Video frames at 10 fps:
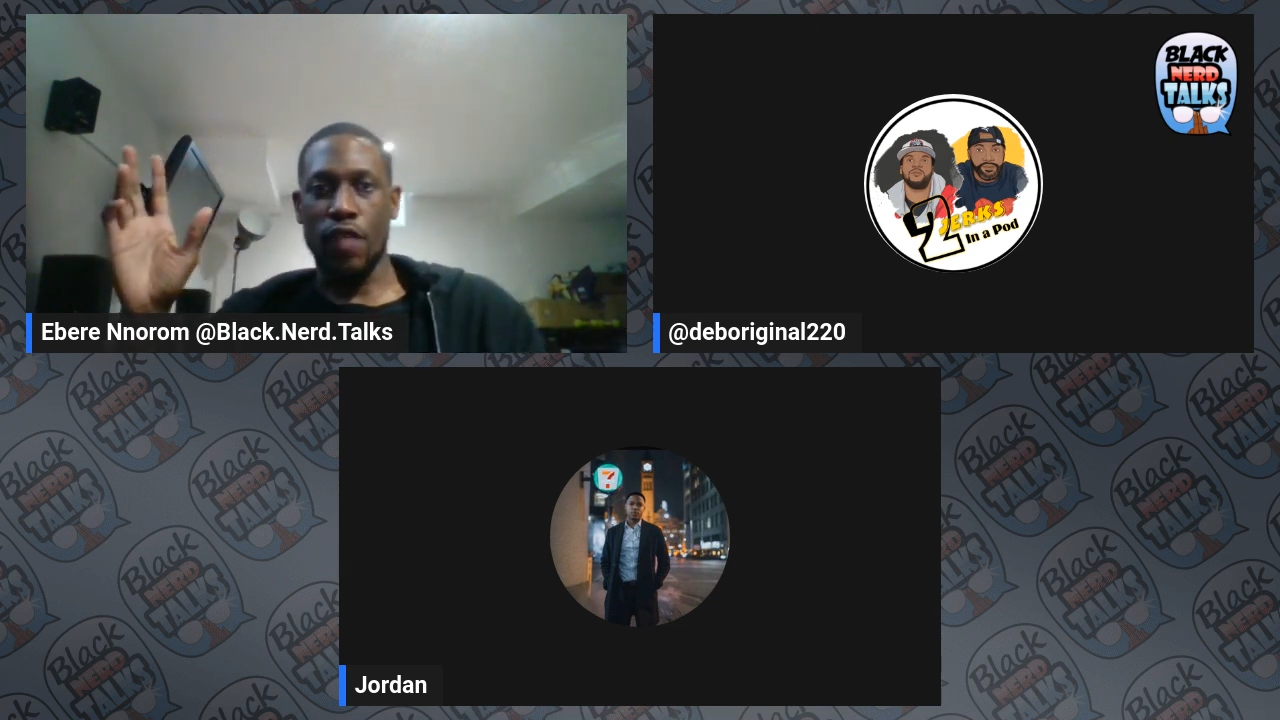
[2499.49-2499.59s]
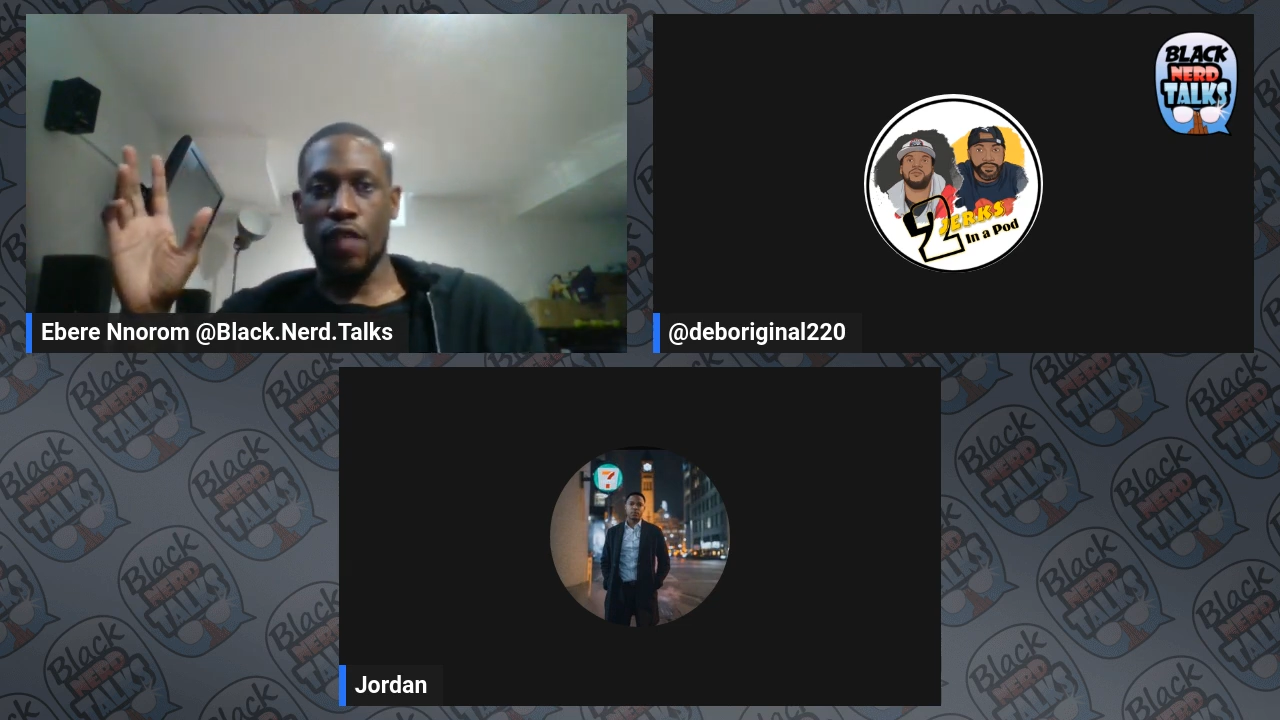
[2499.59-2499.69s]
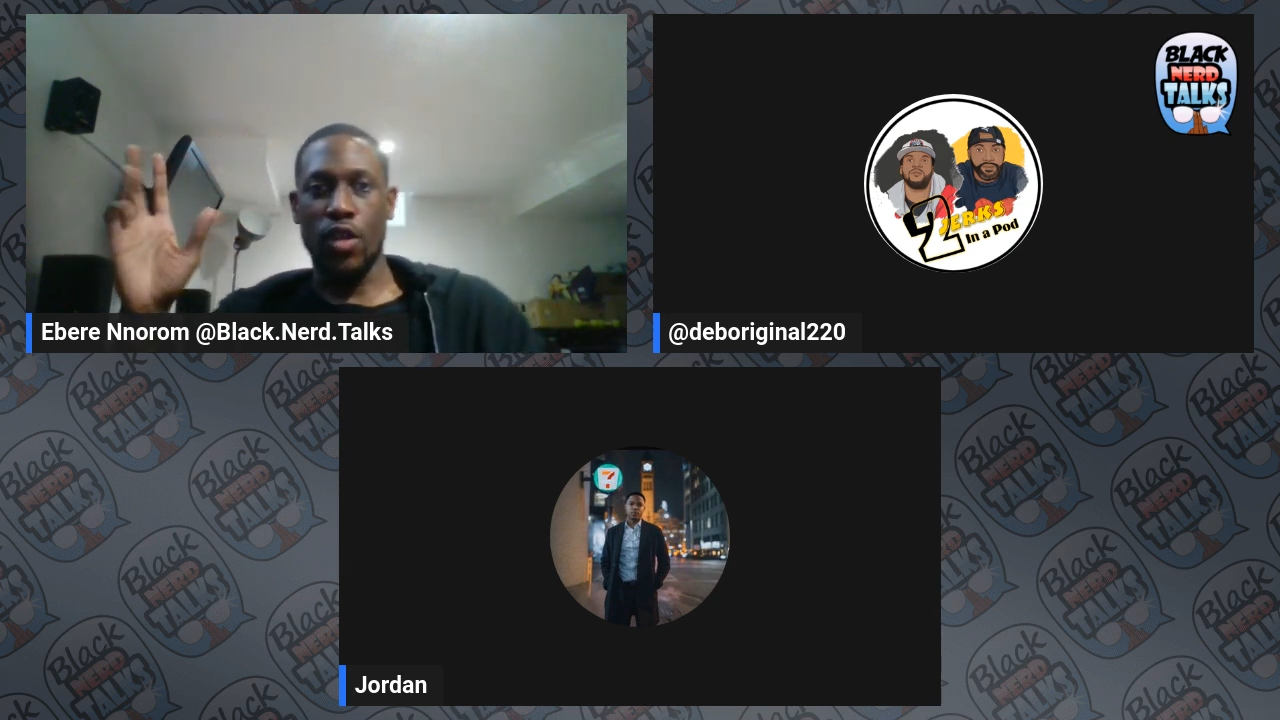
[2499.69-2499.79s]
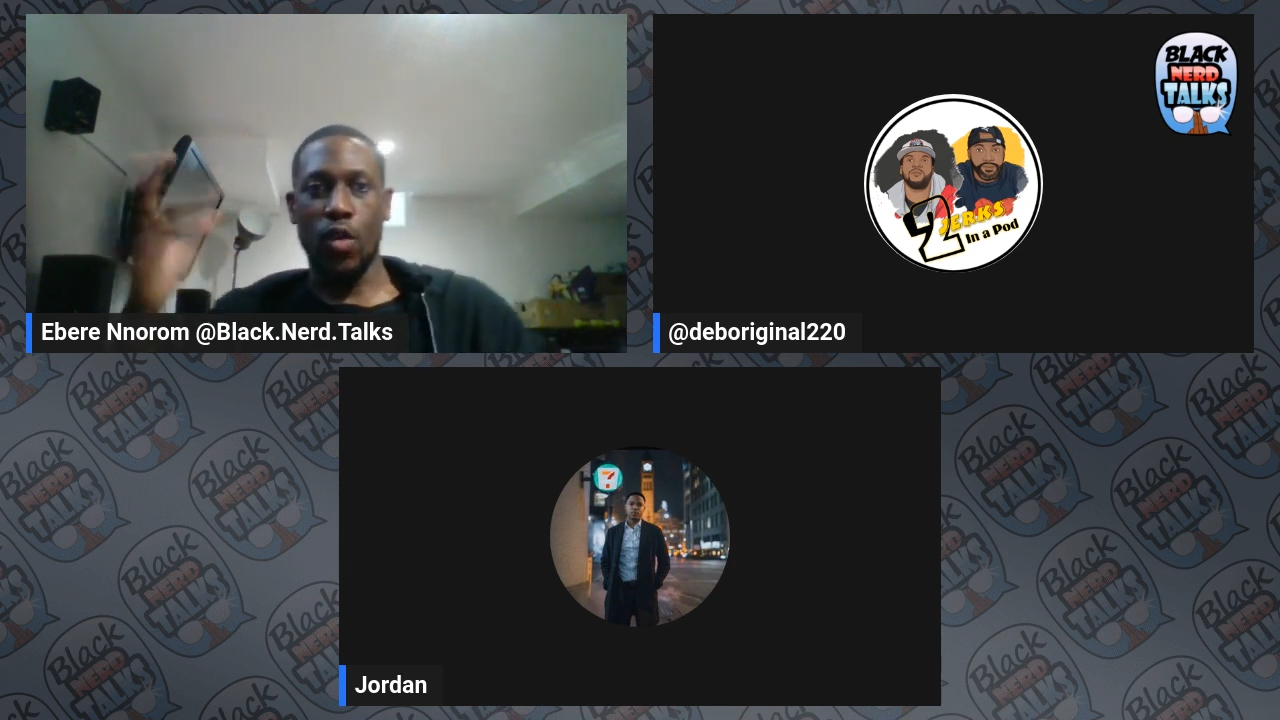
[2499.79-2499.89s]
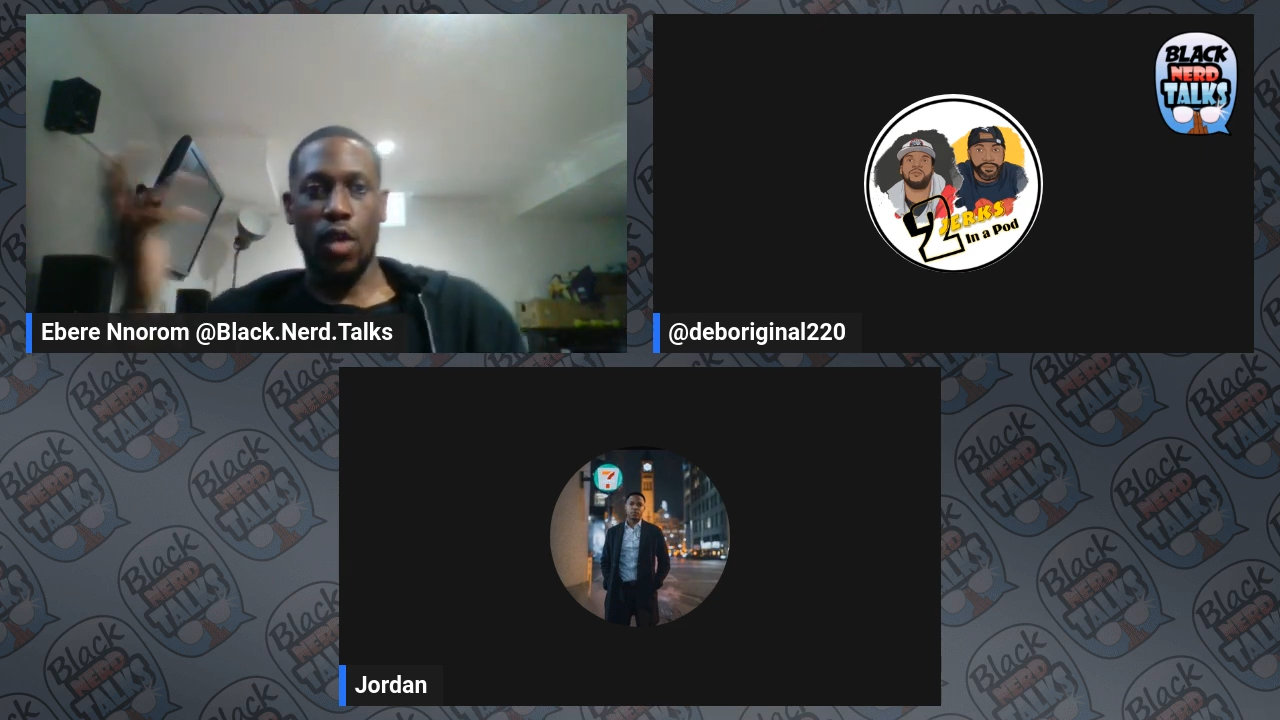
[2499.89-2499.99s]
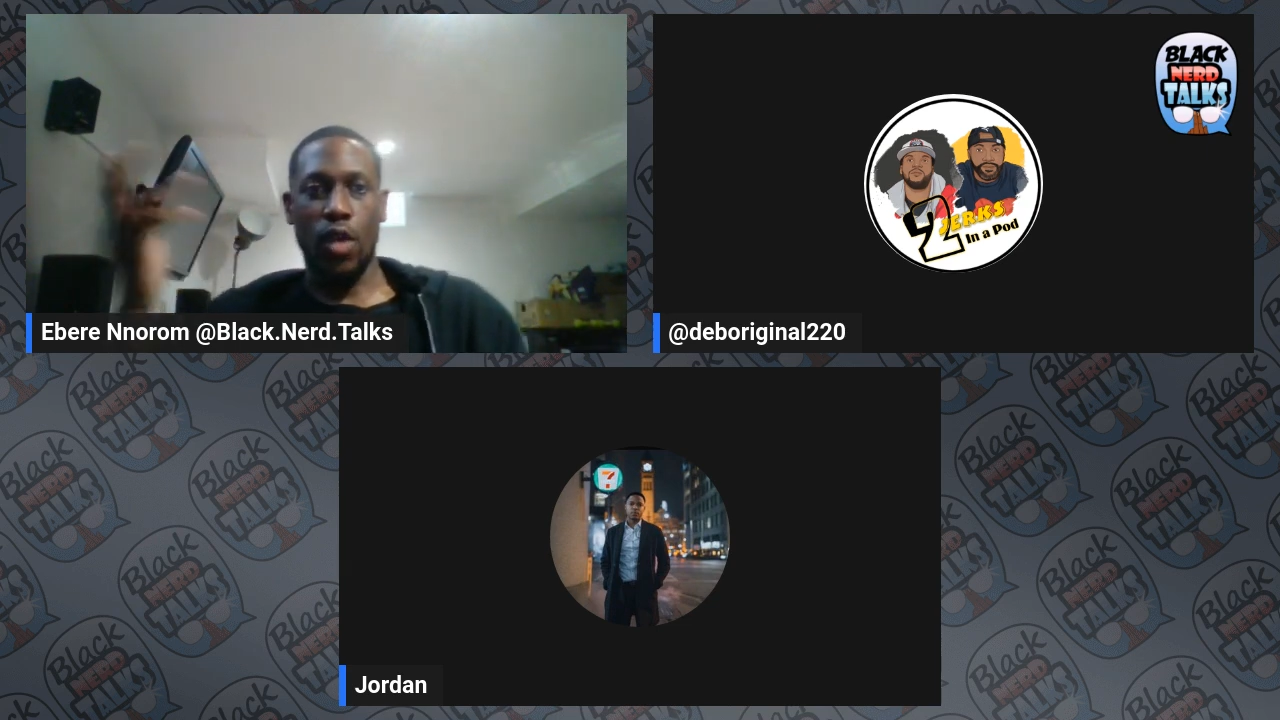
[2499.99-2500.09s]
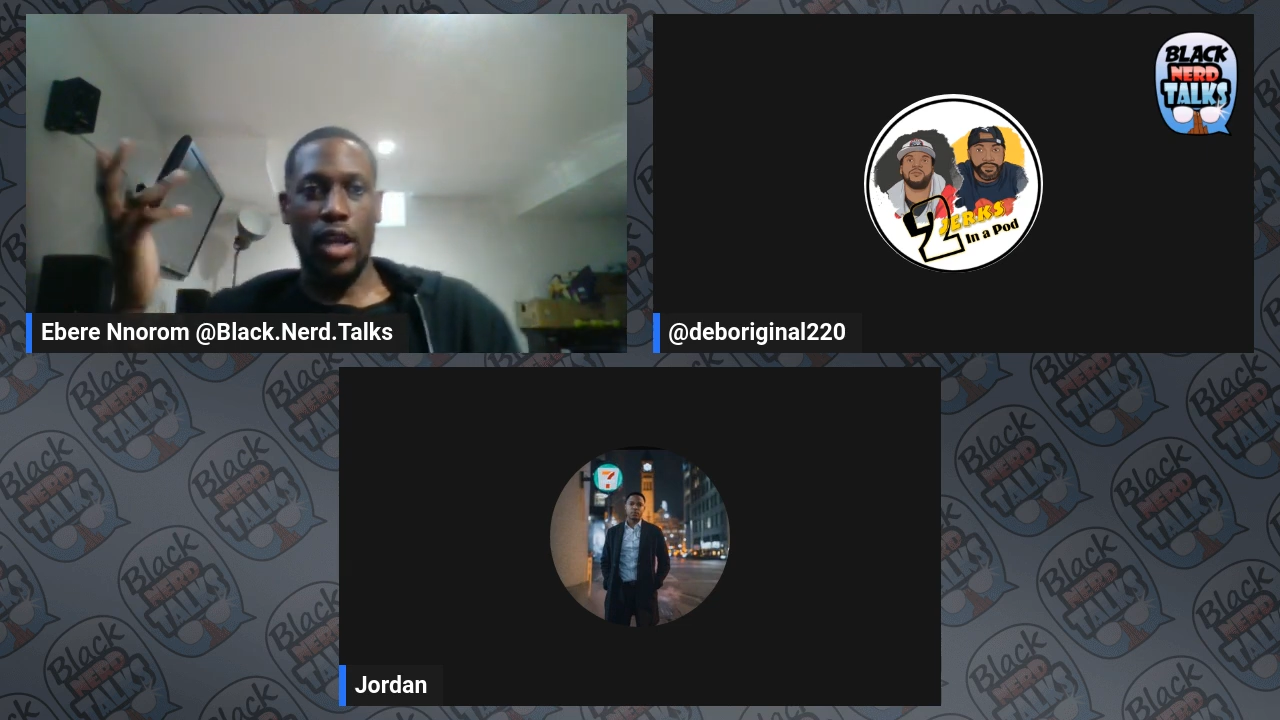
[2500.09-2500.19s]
where like